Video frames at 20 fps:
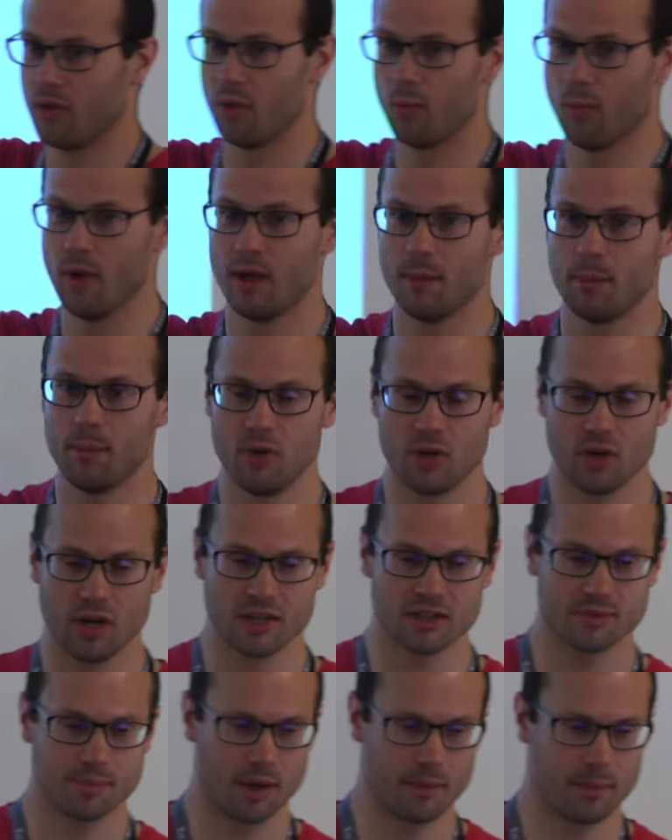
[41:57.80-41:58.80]
the web, you can
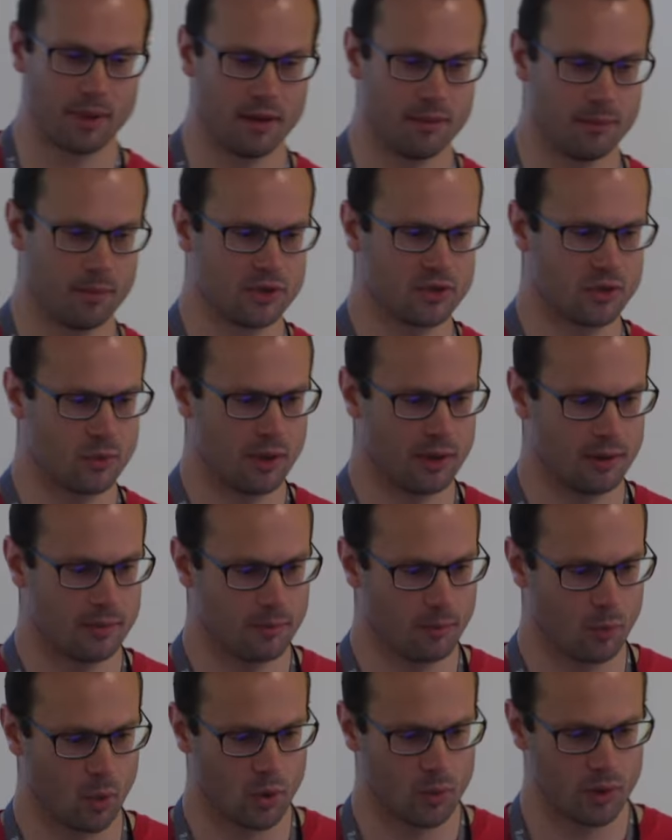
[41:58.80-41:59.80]
experiment much quick,
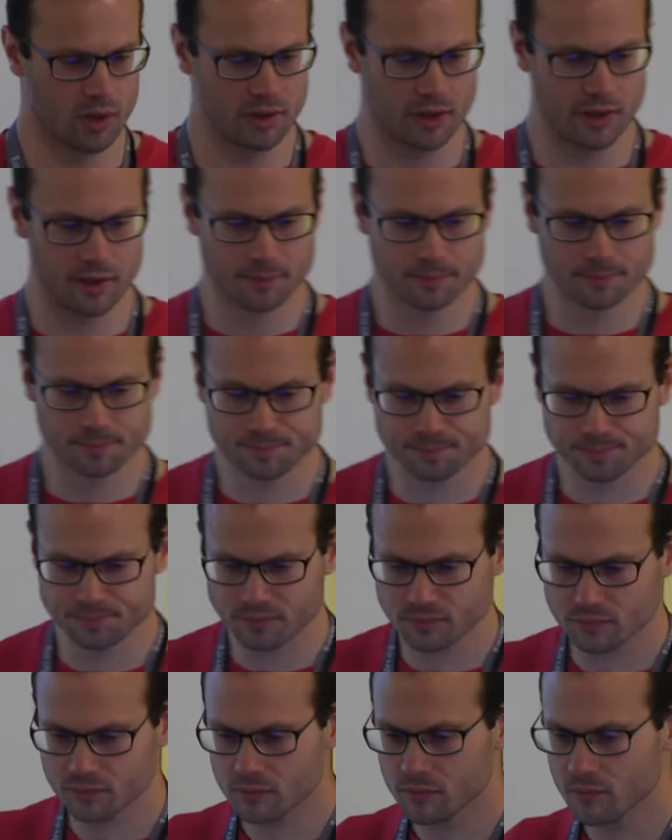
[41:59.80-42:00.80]
more quickly.
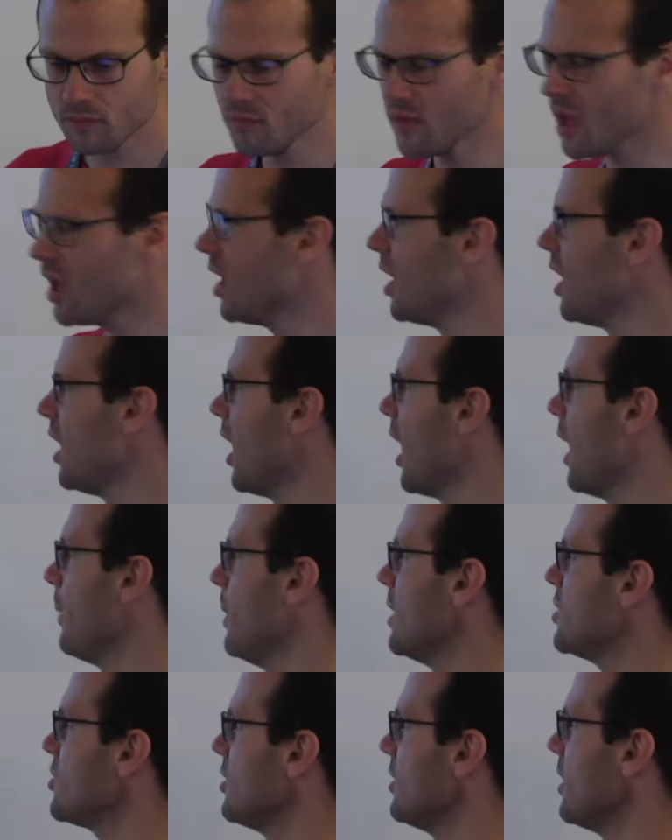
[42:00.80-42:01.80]
I
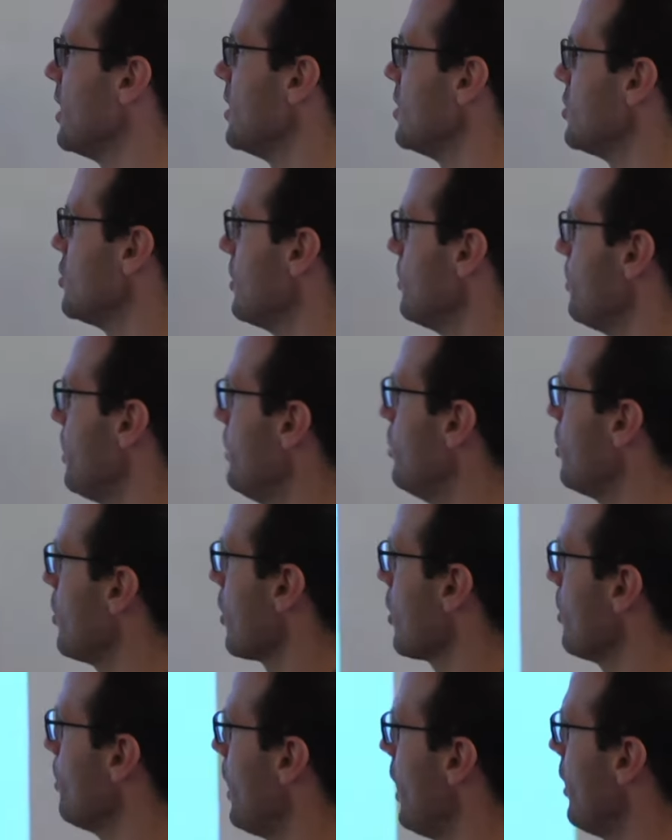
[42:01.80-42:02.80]
mentioned that people are
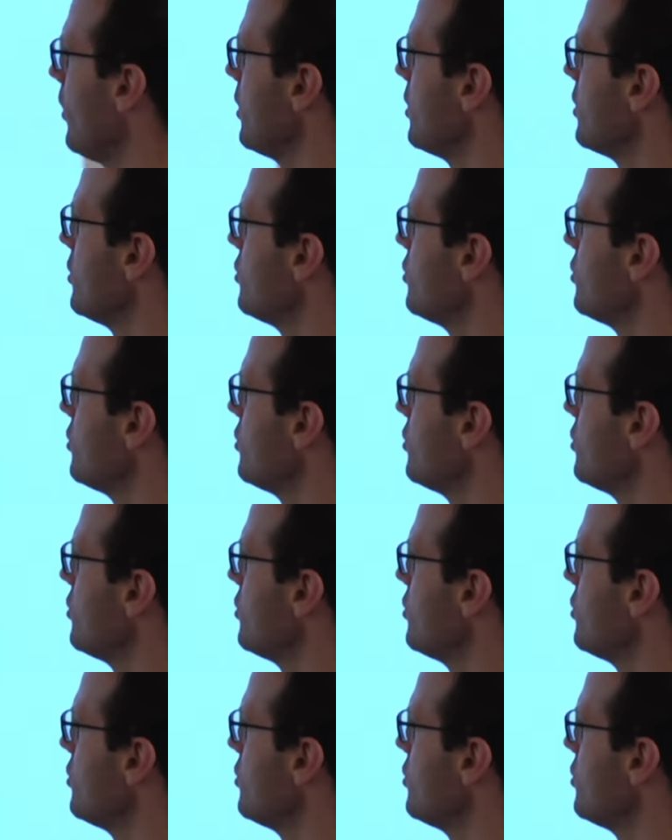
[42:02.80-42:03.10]
compiling to